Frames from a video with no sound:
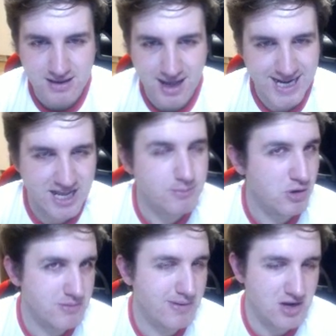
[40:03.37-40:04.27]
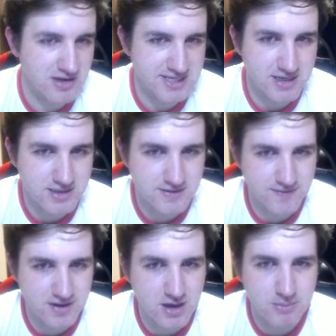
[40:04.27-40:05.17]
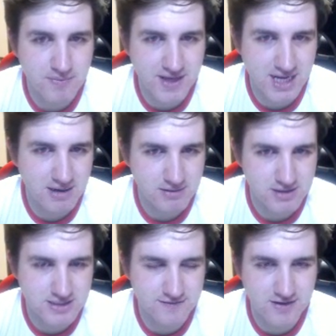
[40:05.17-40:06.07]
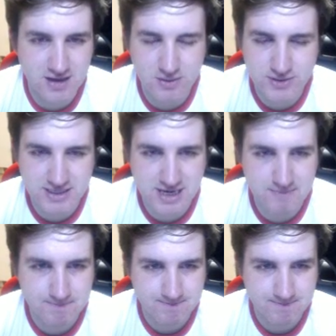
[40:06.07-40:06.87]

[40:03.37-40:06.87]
I get your point about Costa because of um, thingy, because of uh, what's his name,